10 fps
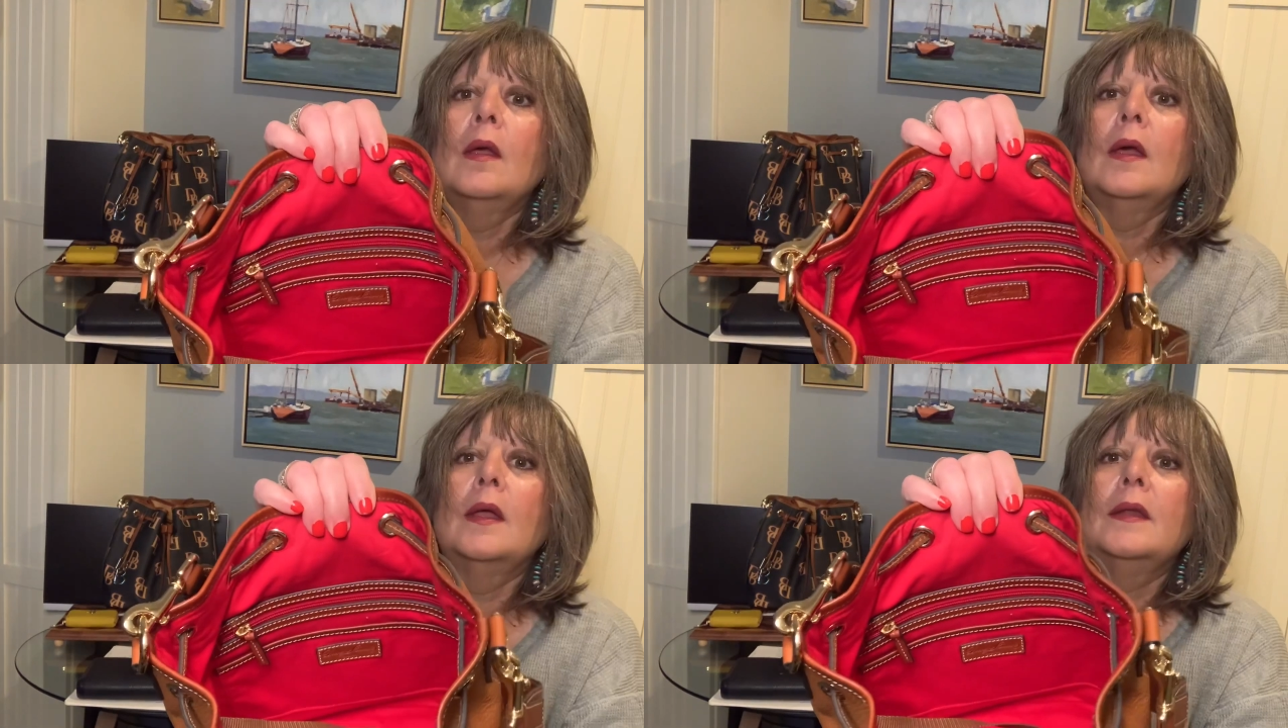
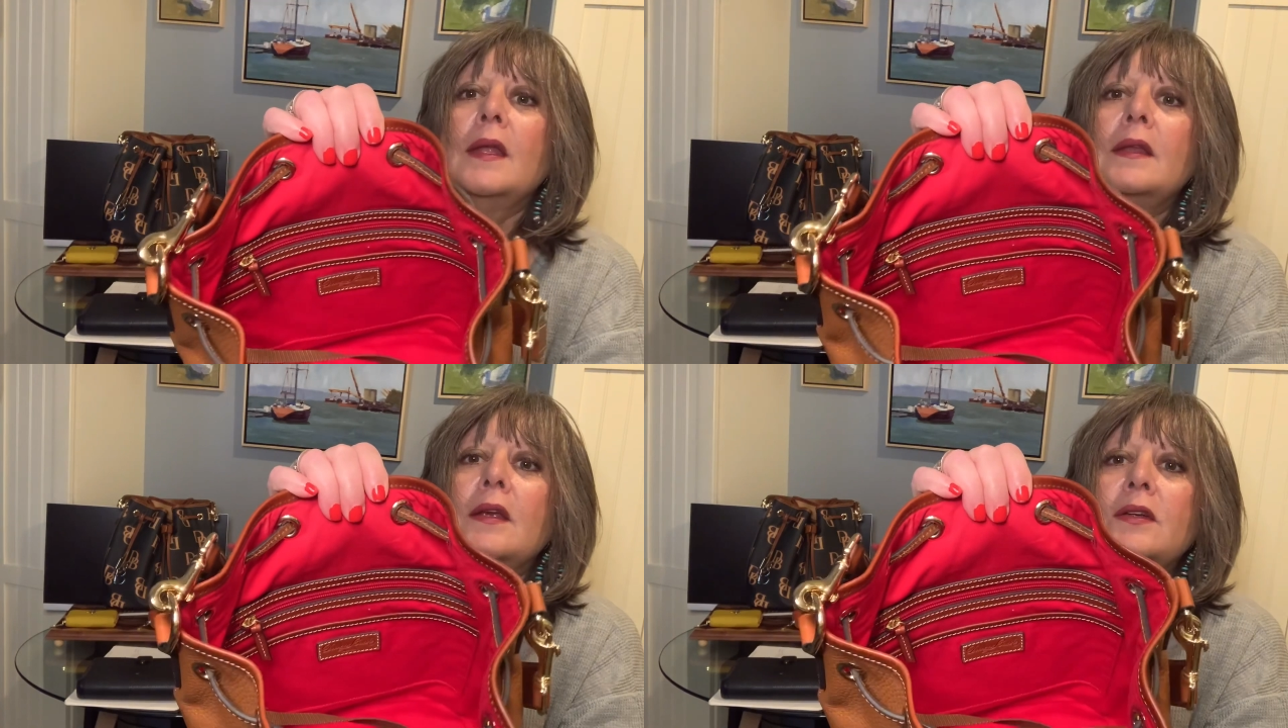And
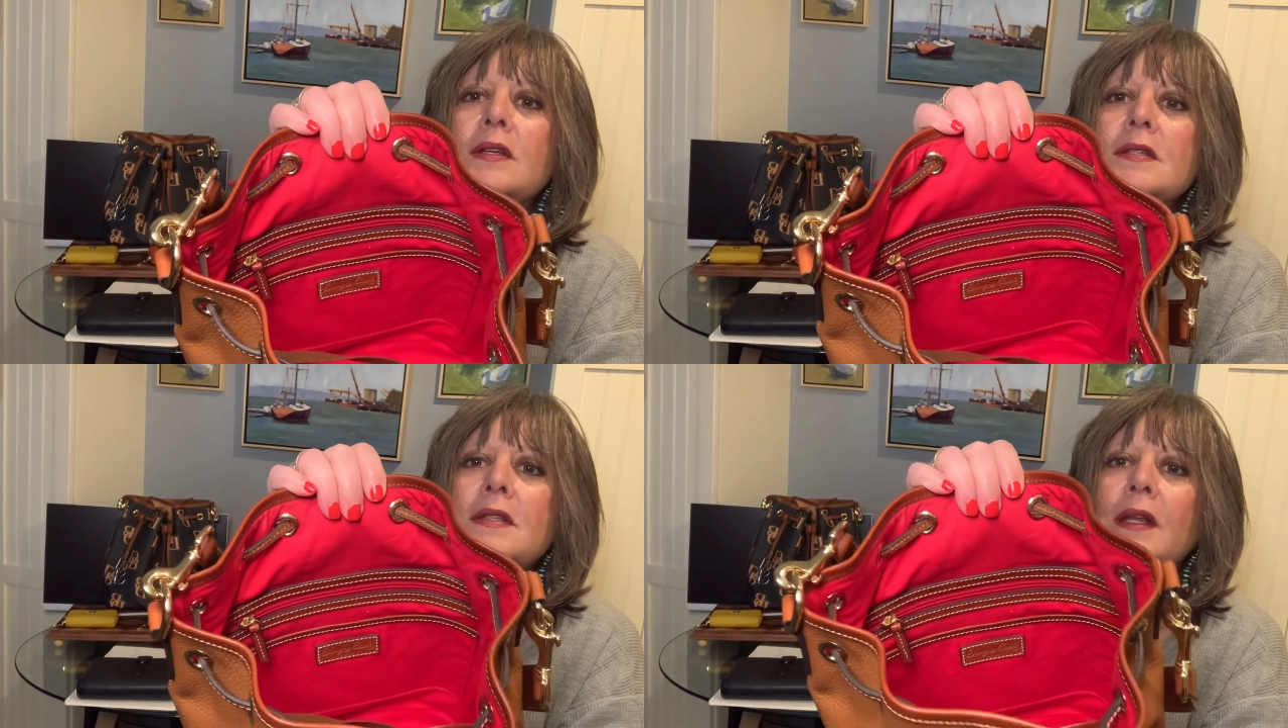then there
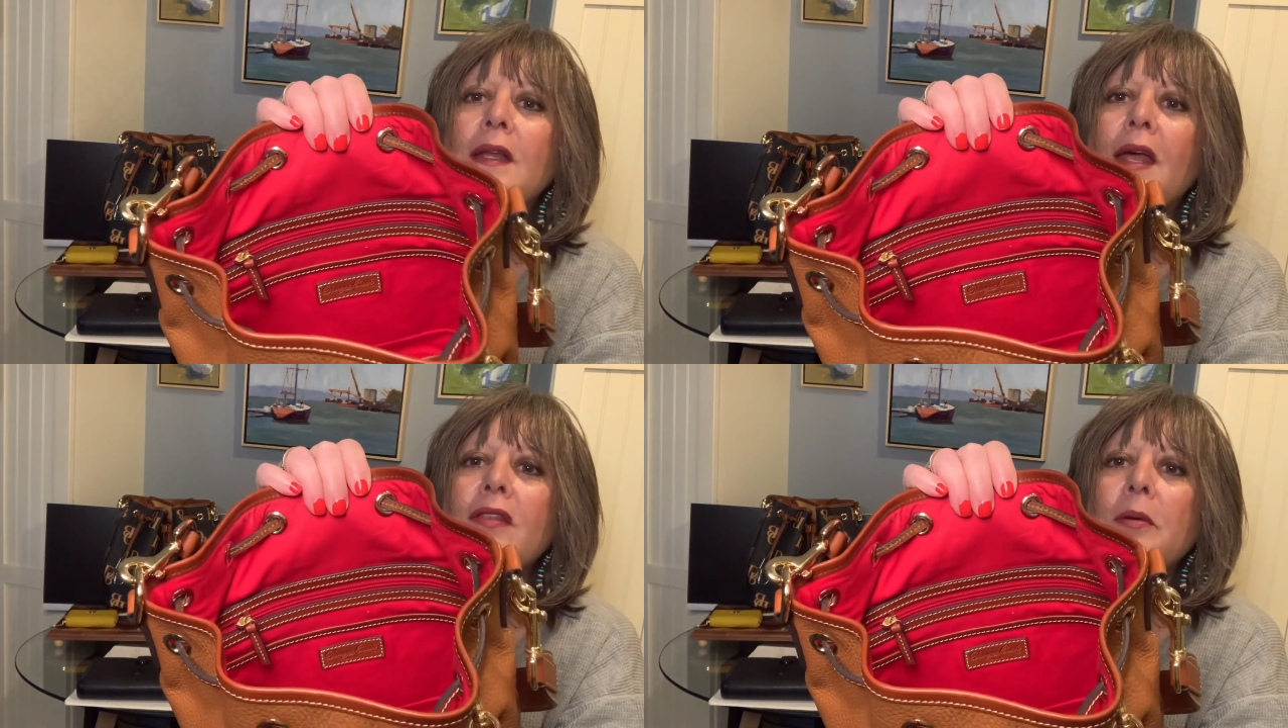is a
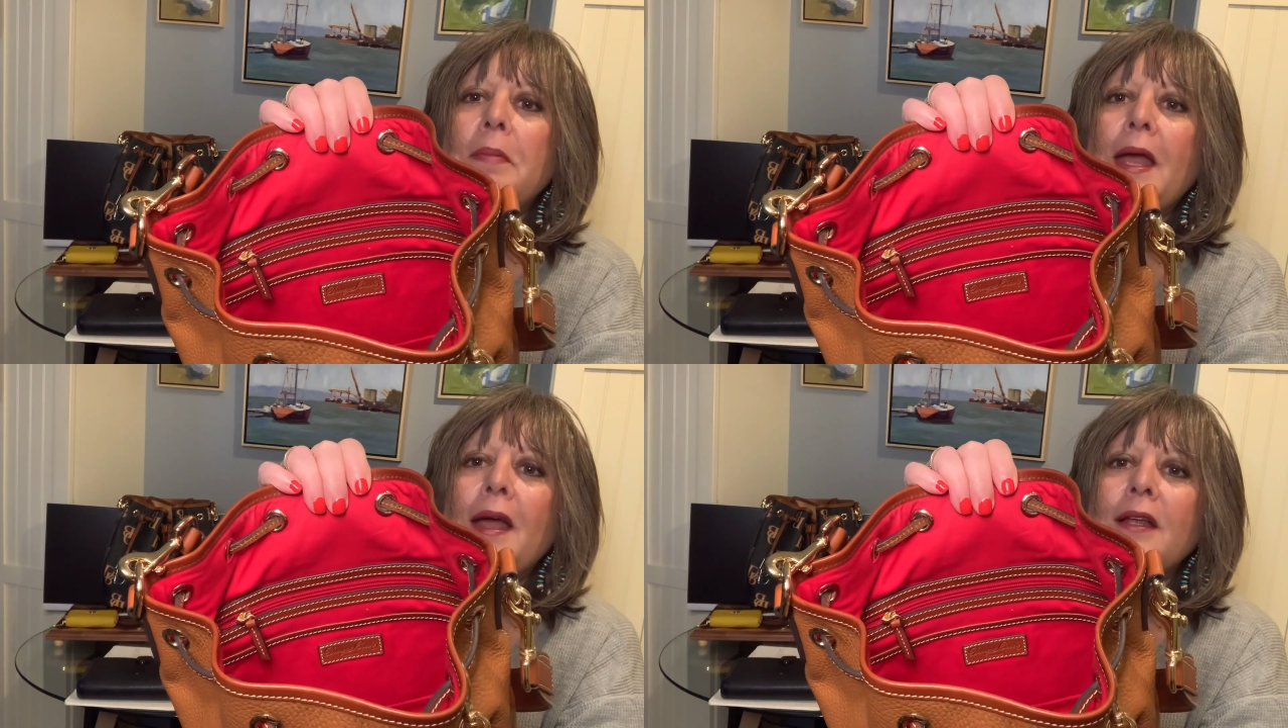leather
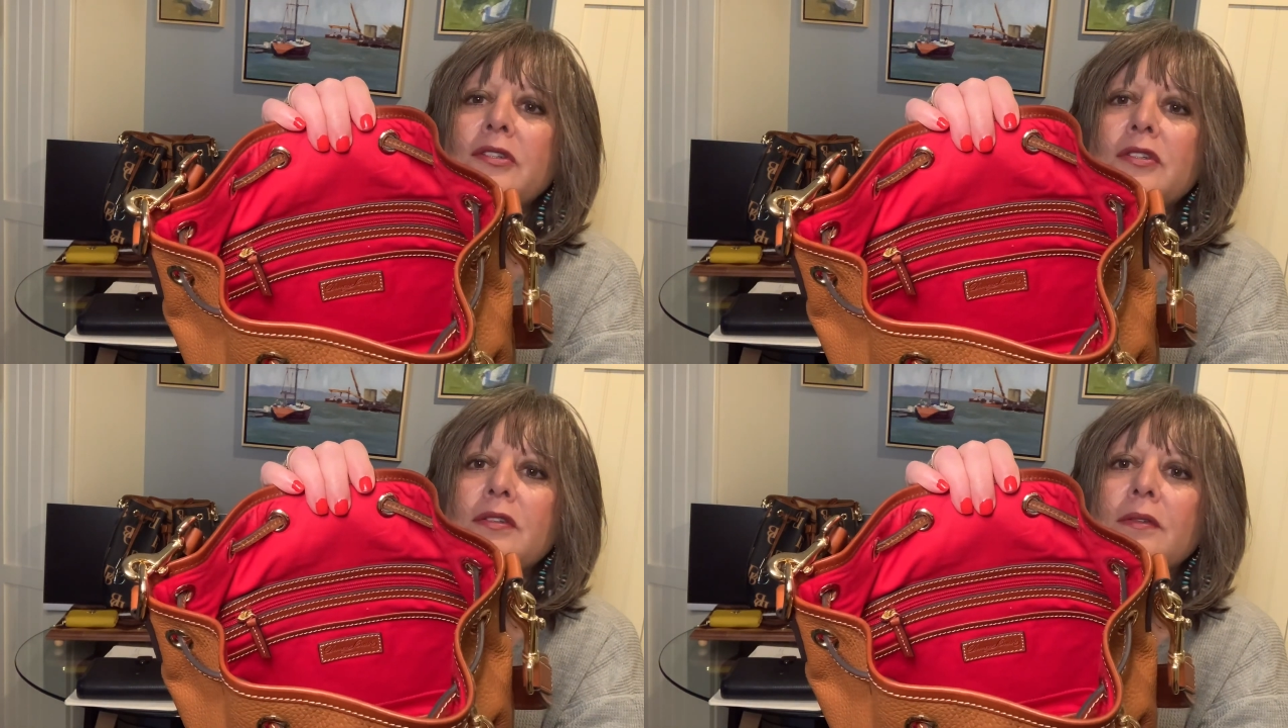
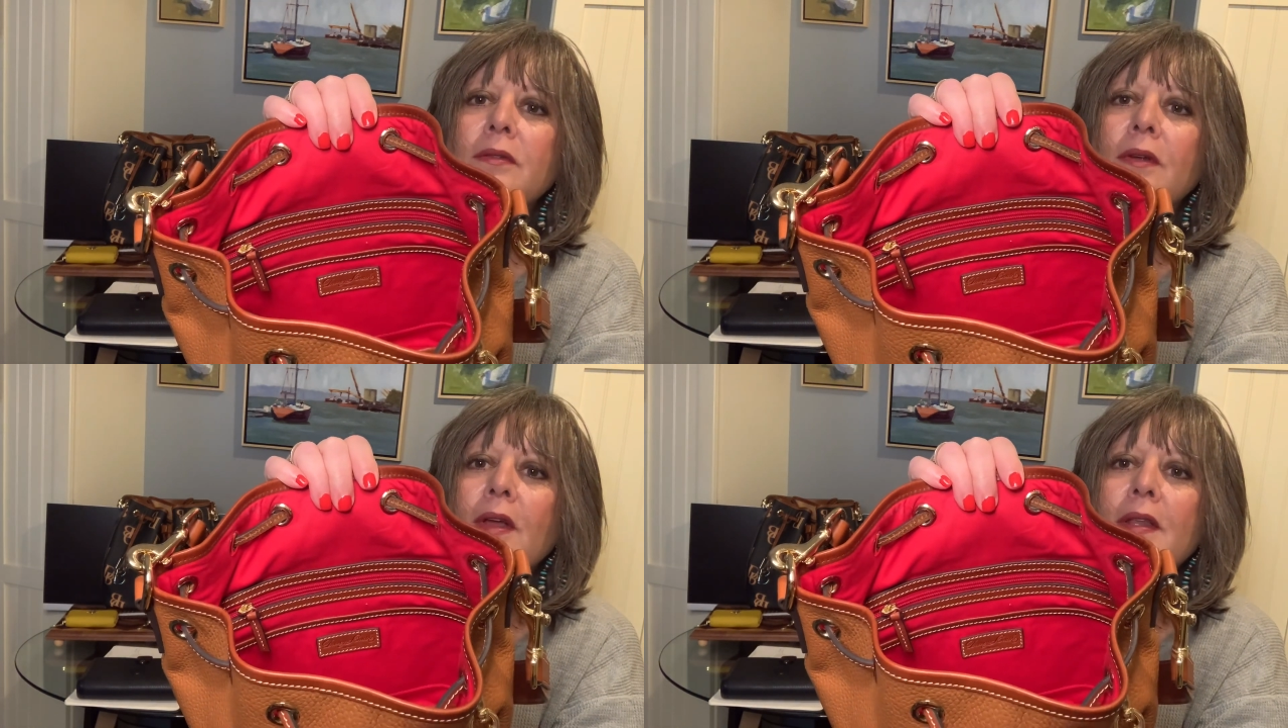patch
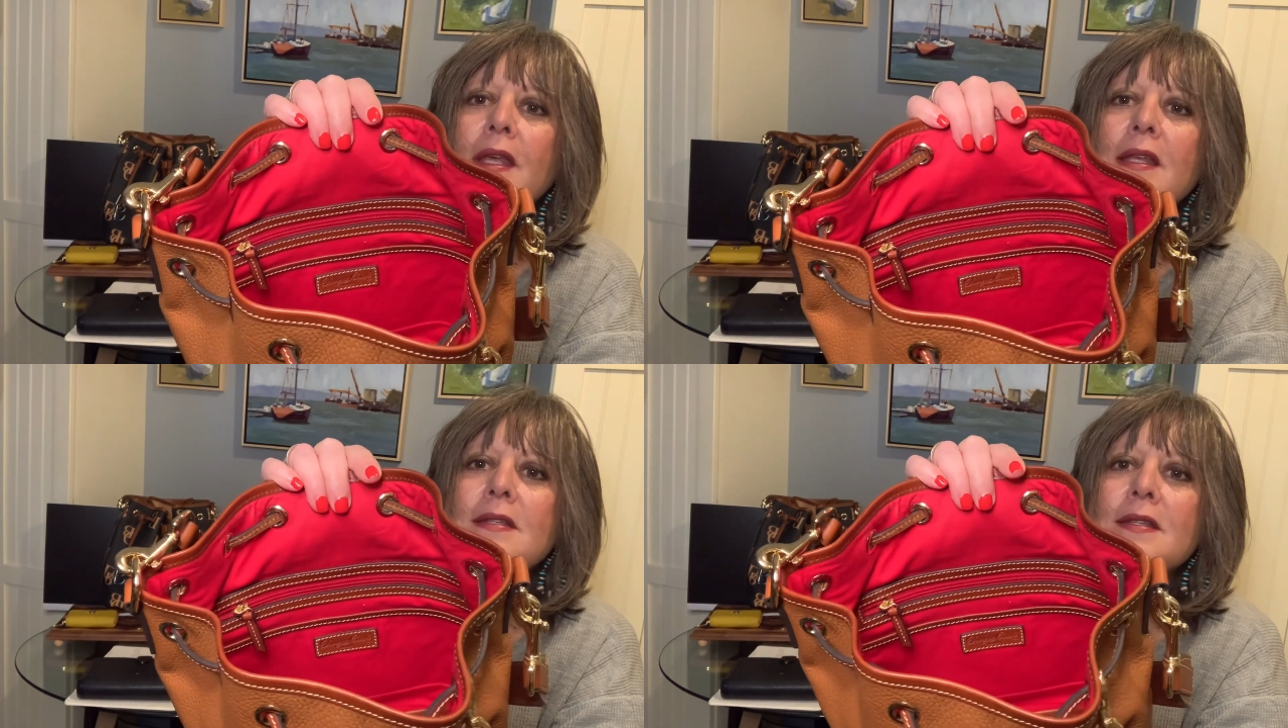on the
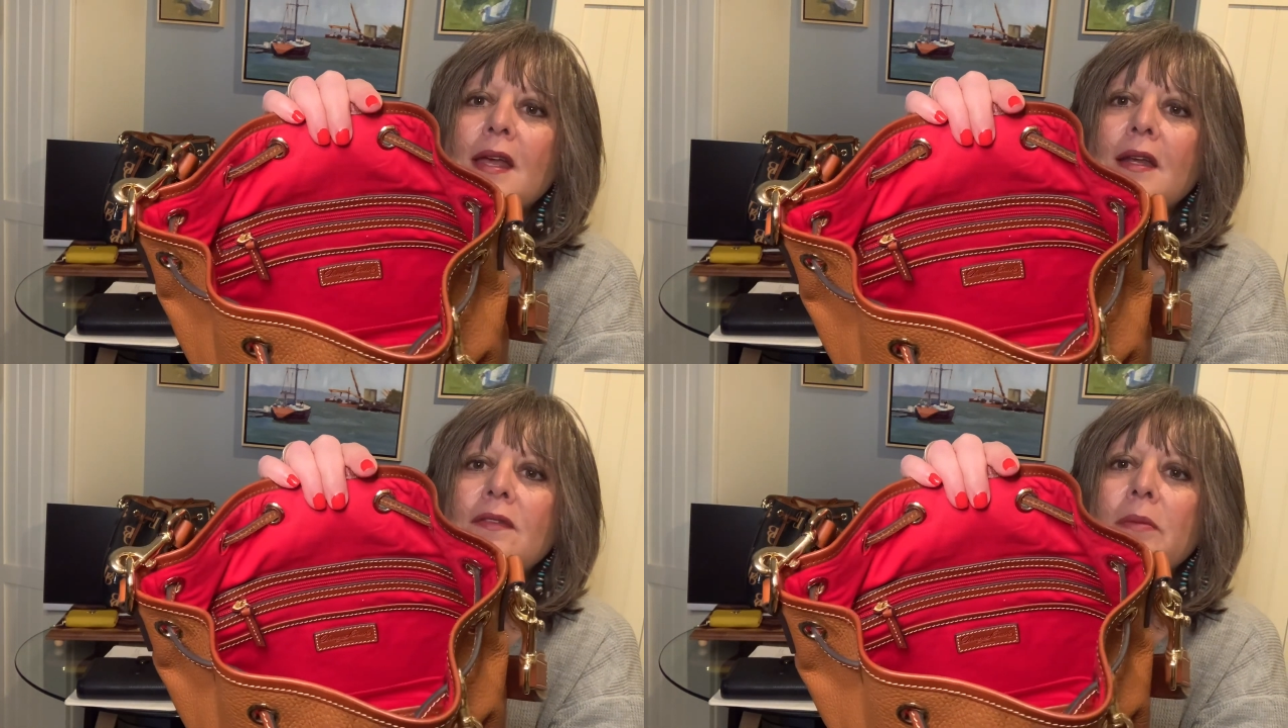
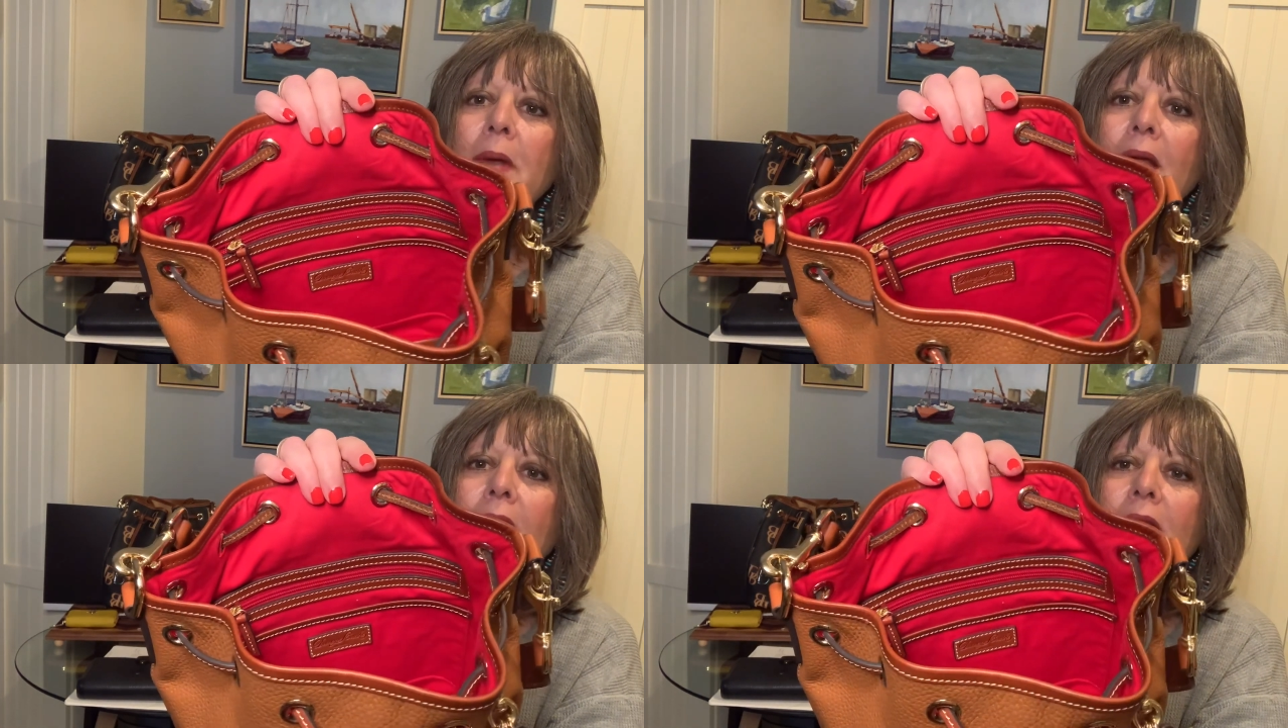inside of the
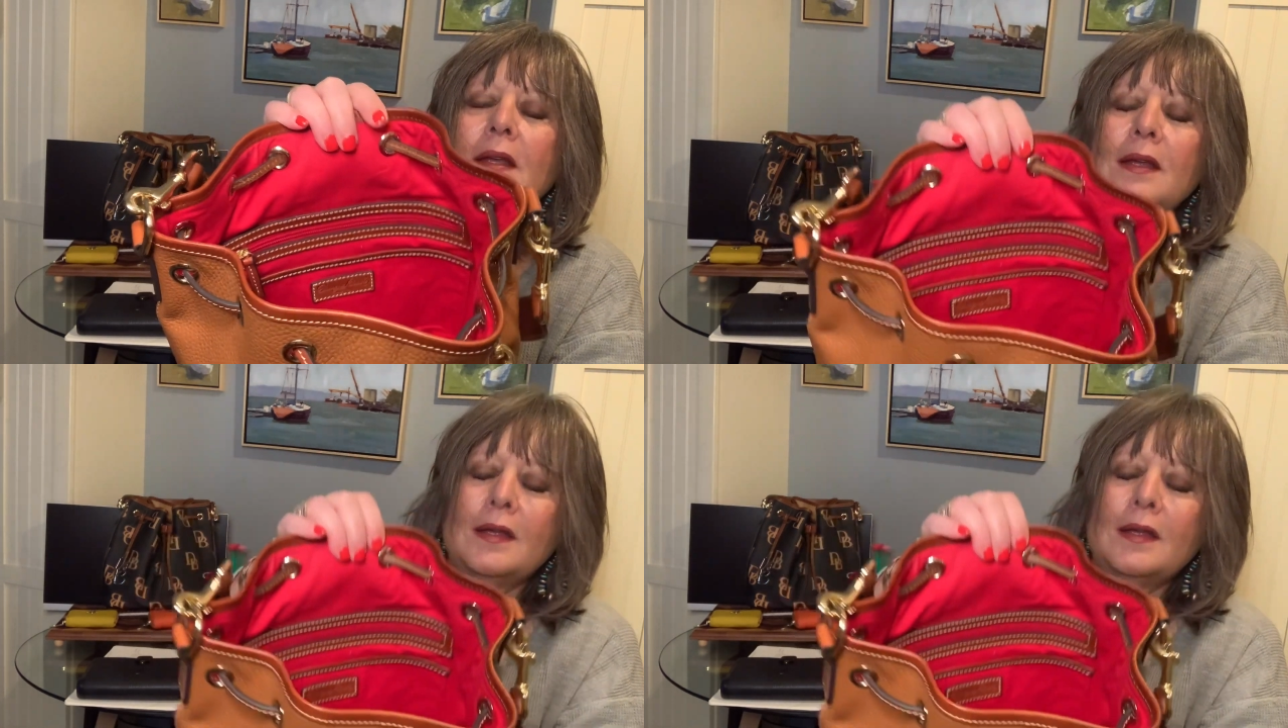bag.